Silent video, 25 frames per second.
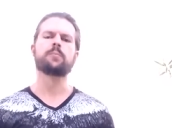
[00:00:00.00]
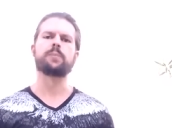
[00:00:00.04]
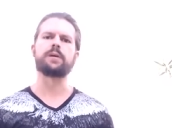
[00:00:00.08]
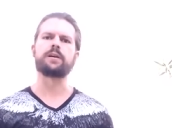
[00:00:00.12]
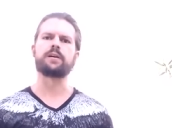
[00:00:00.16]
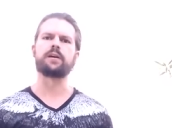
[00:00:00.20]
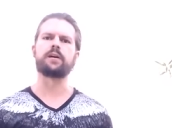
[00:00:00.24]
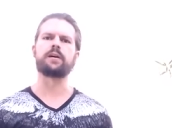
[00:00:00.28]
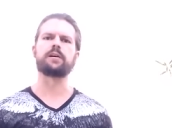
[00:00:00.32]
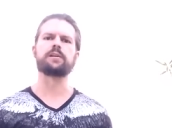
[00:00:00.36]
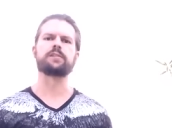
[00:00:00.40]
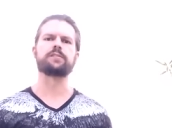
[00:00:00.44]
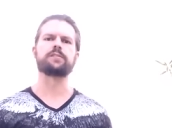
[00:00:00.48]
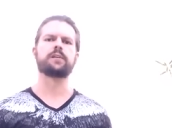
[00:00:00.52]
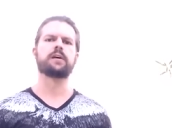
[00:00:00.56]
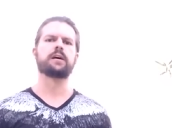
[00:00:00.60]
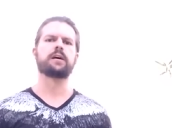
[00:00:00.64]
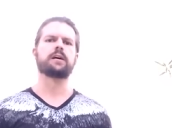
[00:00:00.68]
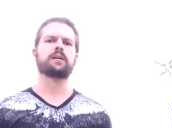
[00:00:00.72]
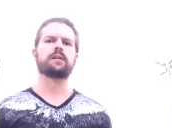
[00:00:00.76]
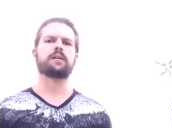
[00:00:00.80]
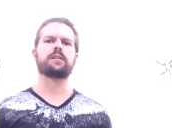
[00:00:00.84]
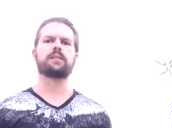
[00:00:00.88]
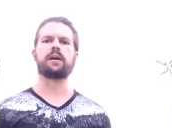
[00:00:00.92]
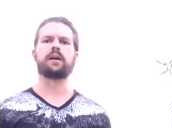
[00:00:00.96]
because
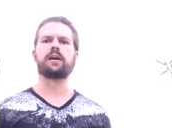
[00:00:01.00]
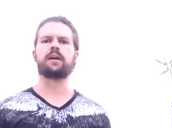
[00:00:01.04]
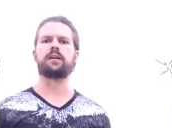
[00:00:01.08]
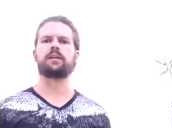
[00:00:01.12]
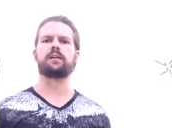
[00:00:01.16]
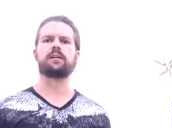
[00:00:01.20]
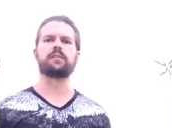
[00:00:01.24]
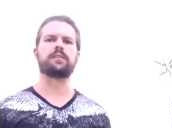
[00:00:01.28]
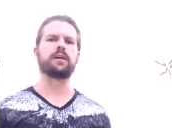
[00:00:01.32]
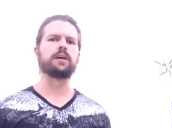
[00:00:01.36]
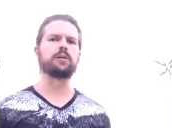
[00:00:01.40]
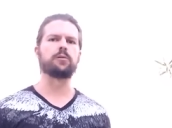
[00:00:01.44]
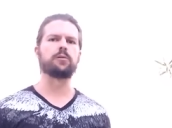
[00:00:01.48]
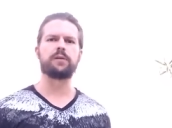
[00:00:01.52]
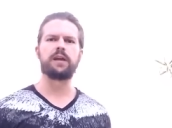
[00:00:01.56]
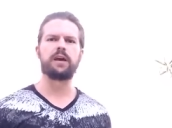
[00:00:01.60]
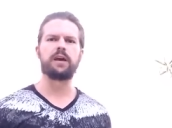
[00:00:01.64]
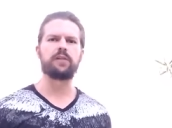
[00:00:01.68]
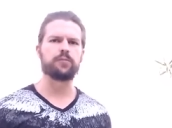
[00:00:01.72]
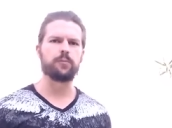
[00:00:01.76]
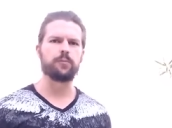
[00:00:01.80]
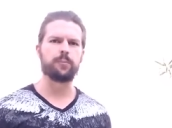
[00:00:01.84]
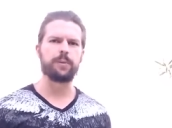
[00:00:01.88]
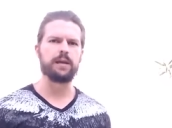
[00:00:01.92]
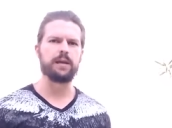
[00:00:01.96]
then uh, they don't
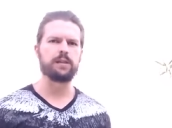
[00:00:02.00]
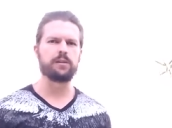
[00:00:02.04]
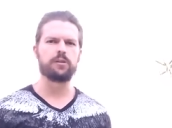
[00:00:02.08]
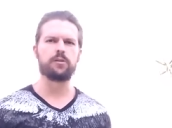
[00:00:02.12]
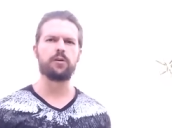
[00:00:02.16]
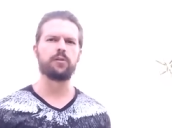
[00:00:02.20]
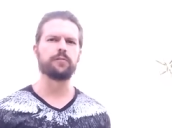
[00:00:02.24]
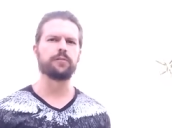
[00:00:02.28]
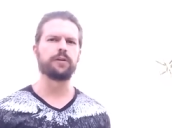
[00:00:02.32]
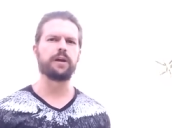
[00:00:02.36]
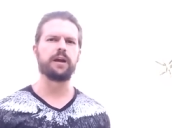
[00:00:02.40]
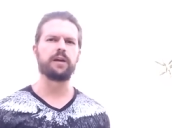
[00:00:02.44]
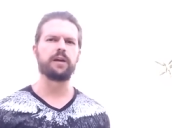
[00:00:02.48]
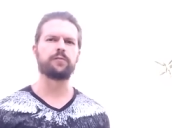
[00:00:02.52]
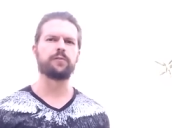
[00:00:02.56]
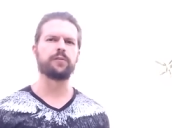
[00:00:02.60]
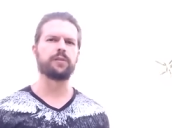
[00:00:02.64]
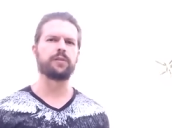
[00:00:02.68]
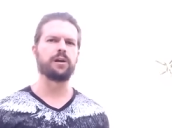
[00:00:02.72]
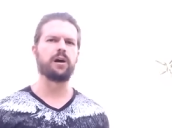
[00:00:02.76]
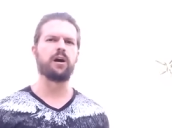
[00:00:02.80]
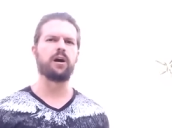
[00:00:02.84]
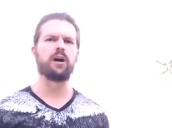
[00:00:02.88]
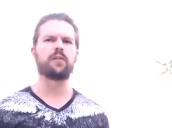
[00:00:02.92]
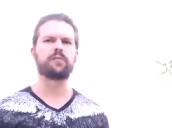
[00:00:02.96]
have to pay the overhead for
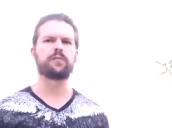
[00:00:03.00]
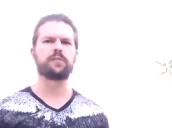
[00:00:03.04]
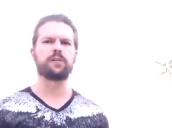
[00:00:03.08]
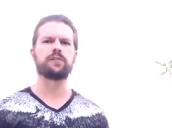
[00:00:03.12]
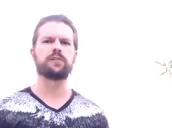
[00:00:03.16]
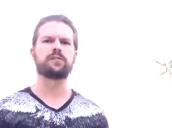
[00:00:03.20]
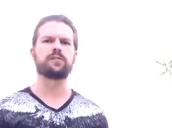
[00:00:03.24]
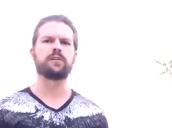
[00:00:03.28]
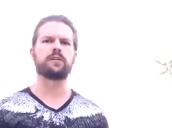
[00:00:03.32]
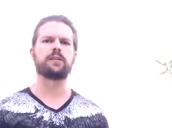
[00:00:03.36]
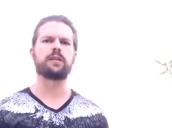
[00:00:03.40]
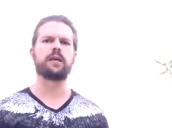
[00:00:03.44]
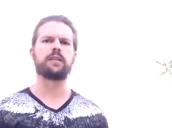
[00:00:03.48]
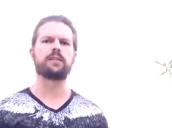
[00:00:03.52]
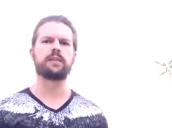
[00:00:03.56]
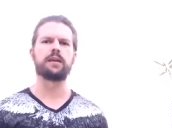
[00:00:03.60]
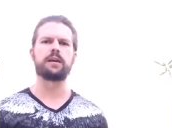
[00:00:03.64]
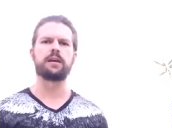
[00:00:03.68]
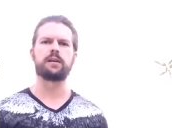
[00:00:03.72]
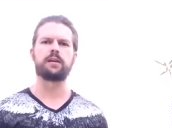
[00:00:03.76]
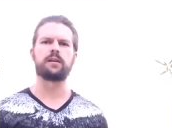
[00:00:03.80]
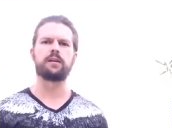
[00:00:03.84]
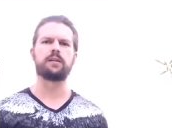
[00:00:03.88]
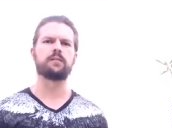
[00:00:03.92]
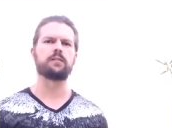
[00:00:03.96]
the office, and then
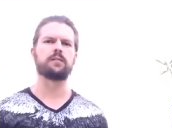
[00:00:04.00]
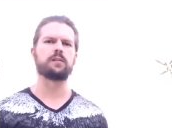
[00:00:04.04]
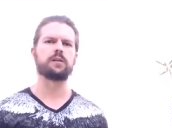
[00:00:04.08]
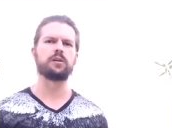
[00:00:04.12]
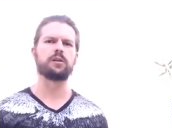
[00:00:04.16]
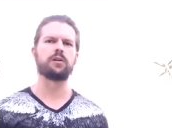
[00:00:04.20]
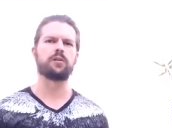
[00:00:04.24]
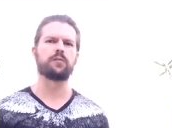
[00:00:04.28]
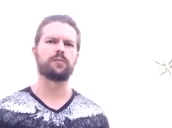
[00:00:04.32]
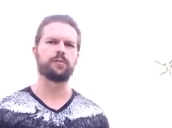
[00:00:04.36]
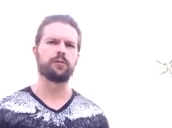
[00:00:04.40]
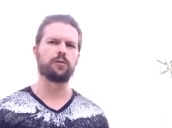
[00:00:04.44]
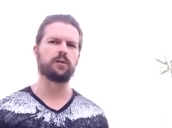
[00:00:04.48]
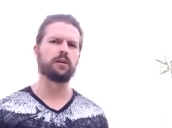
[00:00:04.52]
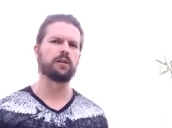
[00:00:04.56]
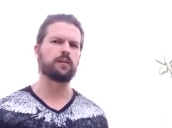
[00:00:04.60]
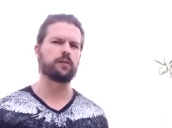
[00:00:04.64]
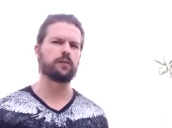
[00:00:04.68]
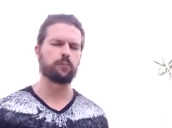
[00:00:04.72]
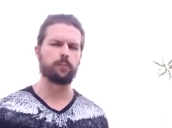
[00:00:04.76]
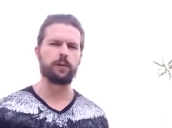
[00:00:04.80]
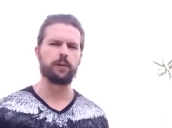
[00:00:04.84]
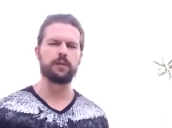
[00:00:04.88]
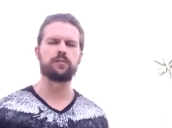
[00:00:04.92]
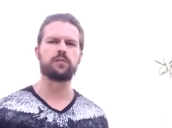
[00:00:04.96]
they can, you know, if they're in
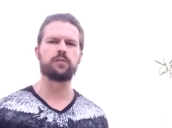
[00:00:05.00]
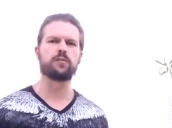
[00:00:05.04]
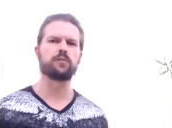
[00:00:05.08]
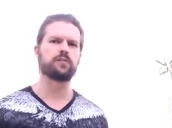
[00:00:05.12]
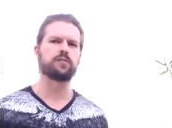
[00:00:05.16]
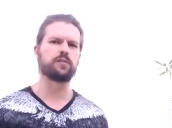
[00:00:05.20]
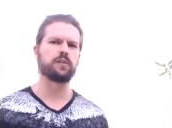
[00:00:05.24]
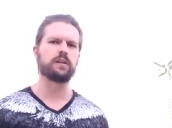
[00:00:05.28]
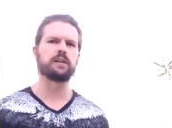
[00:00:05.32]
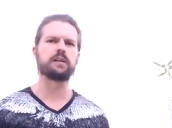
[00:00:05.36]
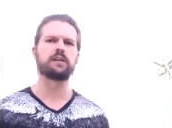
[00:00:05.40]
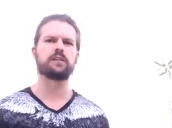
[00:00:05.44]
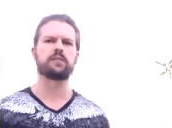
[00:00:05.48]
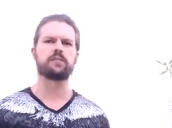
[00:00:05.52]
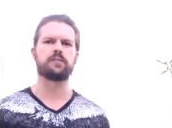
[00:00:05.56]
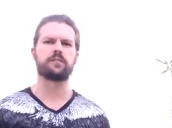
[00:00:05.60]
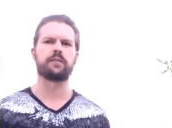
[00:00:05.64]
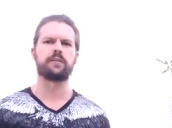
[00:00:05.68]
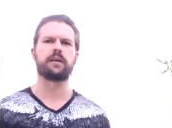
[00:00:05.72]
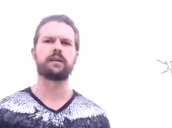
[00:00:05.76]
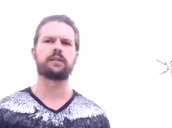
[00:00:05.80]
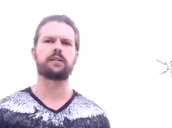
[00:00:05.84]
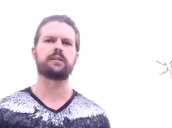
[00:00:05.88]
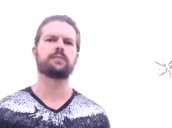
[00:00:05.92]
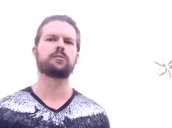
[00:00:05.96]
expensive cities
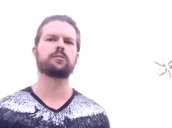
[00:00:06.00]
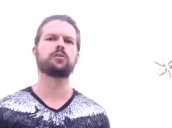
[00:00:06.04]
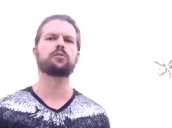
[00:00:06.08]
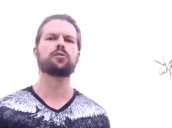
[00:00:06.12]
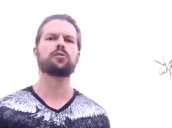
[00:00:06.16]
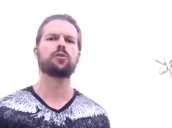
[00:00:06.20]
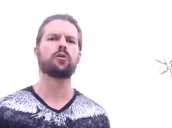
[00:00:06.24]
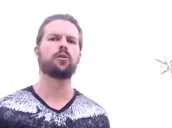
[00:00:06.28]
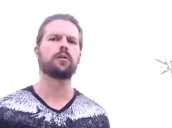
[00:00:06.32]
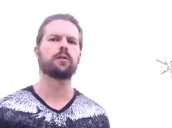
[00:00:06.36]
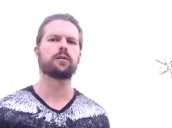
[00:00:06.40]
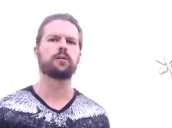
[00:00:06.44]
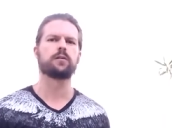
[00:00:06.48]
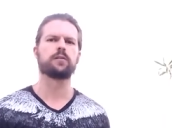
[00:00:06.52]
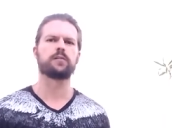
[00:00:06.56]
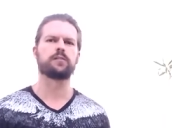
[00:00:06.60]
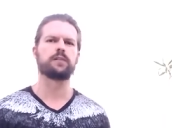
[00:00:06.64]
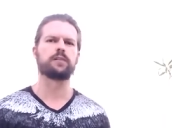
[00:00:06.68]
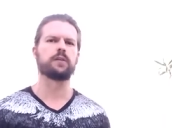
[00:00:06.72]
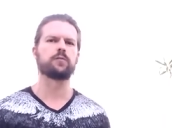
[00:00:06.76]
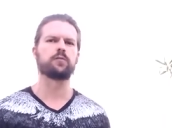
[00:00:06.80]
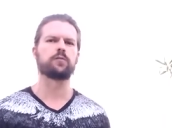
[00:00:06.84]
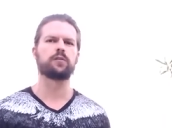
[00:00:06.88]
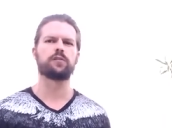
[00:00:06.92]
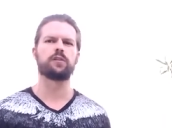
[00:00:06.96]
like New York or
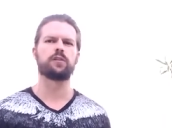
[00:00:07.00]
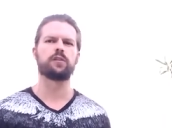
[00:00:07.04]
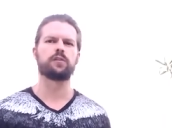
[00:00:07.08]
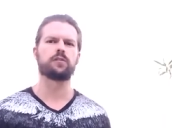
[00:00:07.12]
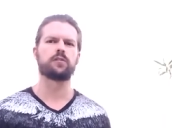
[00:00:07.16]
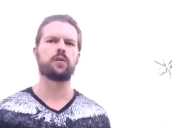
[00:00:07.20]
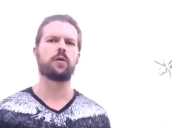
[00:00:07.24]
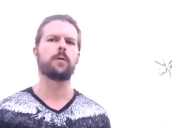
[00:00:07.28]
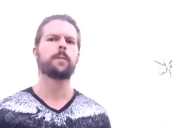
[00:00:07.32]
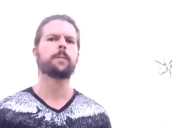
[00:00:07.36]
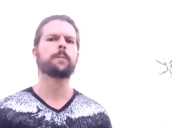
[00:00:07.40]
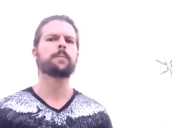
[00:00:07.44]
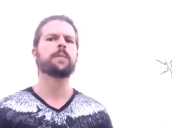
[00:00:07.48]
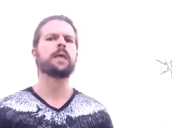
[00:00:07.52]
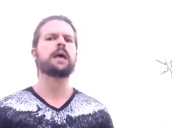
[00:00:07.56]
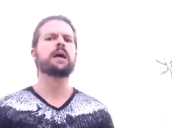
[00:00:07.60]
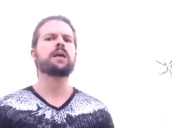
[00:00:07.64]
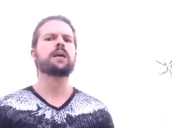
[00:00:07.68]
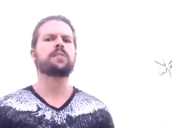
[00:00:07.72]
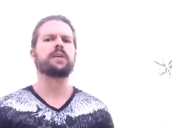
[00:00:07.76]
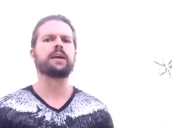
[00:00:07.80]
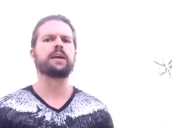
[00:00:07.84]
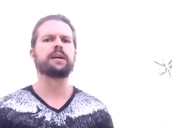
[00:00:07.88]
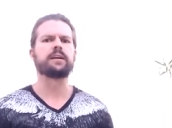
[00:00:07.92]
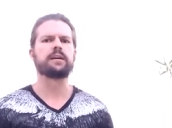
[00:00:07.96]
San Francisco,
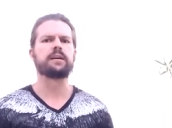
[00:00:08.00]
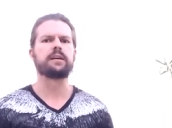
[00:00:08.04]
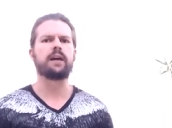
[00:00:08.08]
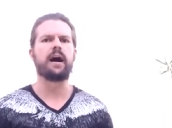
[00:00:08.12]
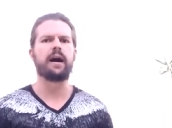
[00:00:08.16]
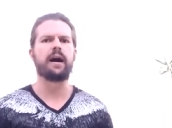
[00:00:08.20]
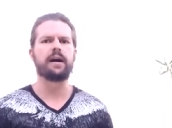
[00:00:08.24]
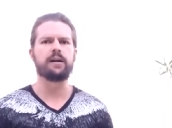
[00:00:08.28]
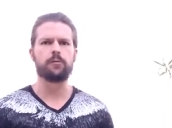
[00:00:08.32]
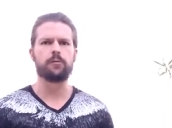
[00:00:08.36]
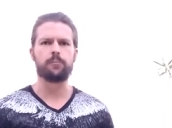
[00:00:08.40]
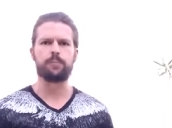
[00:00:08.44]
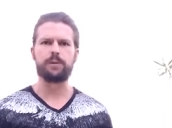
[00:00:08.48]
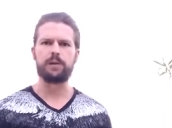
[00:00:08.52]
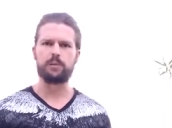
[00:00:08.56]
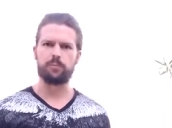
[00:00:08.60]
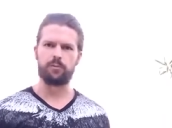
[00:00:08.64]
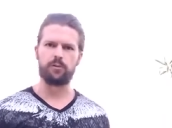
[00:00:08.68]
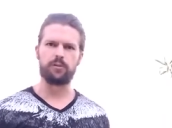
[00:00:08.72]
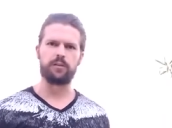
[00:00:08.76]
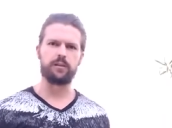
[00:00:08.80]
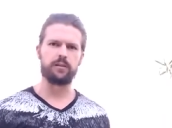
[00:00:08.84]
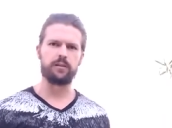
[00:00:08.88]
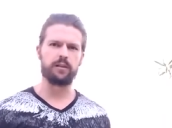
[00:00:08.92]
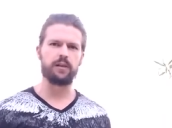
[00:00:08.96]
they can hire
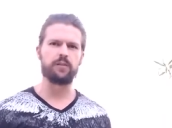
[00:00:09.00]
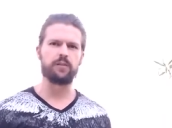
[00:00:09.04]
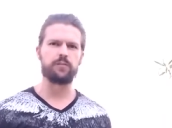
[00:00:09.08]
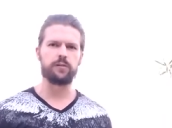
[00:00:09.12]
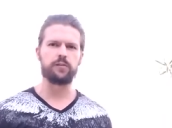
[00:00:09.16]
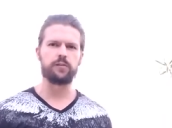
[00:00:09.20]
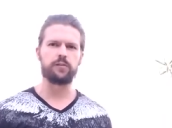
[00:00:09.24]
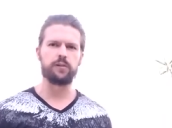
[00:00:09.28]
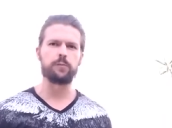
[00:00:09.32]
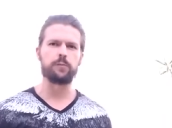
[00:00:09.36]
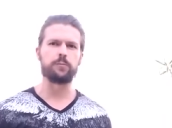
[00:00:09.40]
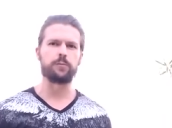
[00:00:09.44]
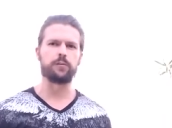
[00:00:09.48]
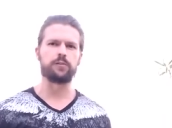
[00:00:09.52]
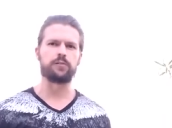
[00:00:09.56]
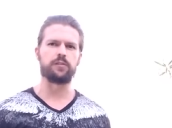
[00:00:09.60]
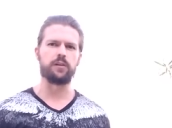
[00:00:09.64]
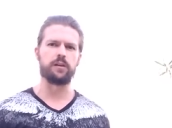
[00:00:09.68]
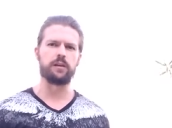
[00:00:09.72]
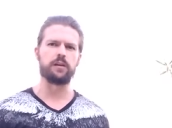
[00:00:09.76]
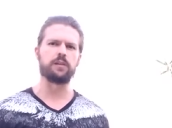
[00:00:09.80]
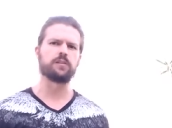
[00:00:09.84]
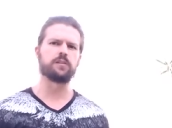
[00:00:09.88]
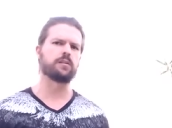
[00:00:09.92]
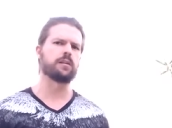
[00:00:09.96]
people that live in cheaper
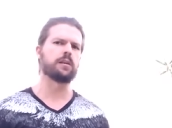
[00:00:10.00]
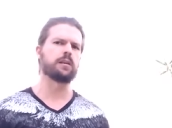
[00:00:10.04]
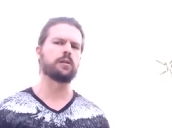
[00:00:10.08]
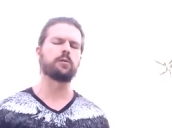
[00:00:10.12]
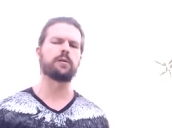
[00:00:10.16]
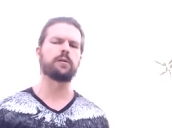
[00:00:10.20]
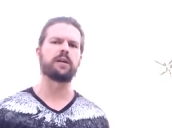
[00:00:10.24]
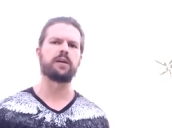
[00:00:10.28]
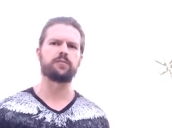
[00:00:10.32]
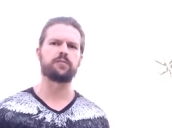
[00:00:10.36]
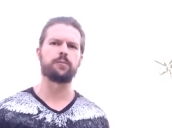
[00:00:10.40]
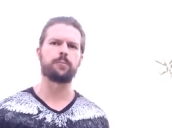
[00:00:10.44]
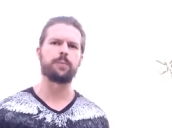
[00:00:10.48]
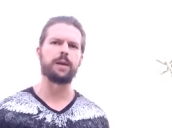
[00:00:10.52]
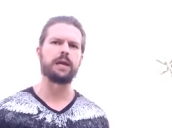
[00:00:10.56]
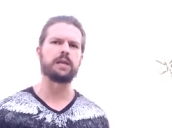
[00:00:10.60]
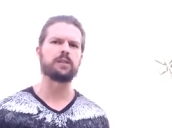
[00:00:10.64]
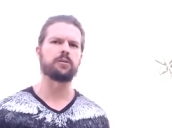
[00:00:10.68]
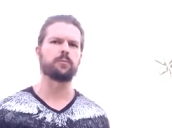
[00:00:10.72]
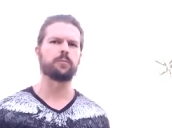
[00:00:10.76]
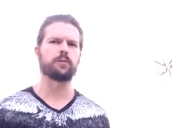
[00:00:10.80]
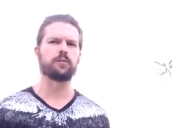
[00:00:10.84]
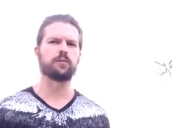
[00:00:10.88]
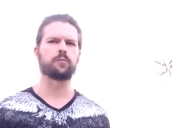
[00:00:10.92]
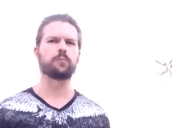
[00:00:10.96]
cities, and they don't have to pay
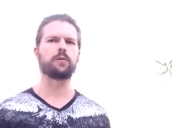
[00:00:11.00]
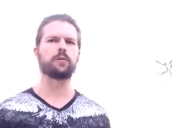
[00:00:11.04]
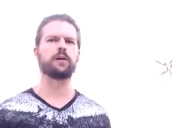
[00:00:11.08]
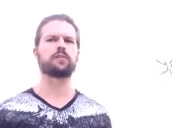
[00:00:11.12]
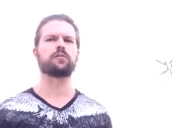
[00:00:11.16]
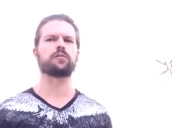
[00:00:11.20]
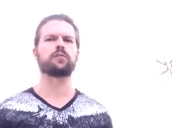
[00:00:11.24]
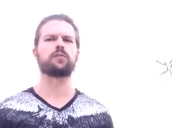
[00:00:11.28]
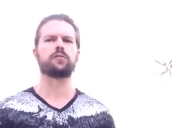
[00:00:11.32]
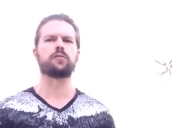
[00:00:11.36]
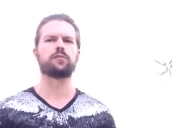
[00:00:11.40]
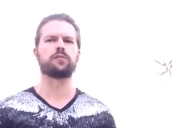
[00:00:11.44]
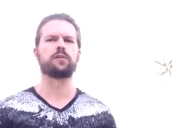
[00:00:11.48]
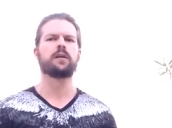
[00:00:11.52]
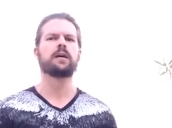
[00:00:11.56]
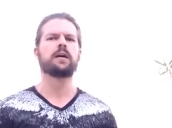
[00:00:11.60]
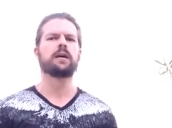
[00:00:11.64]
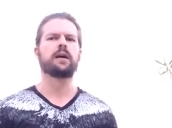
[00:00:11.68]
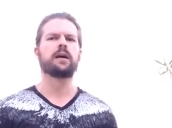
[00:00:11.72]
them as much. So there's